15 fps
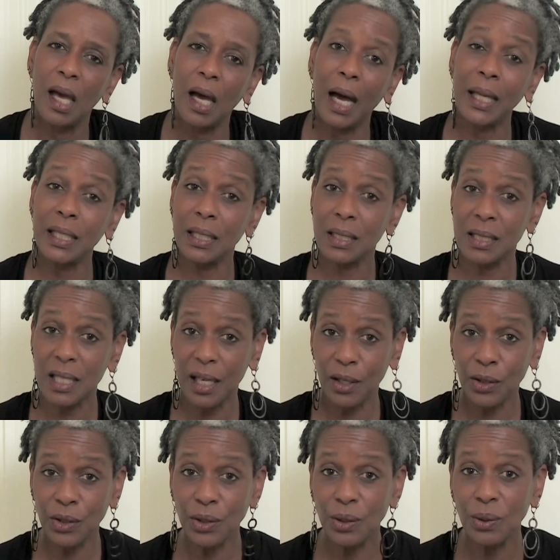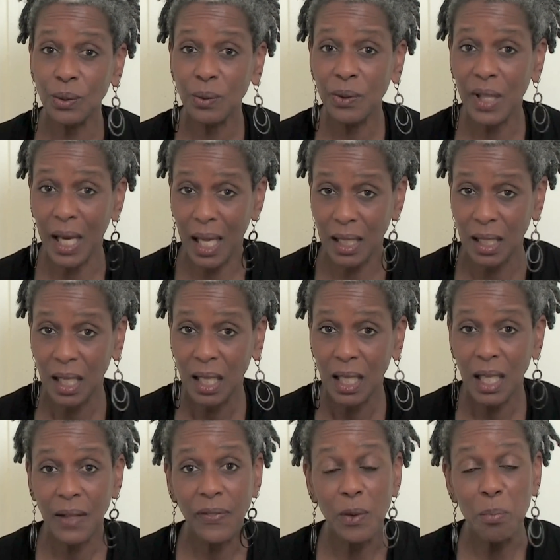I didn't tell you that
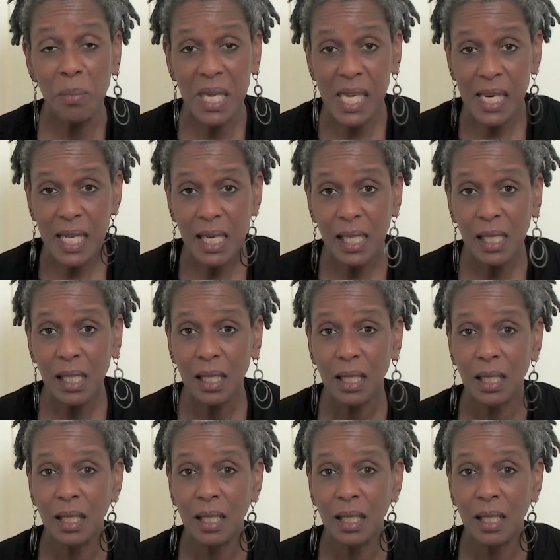in the meeting,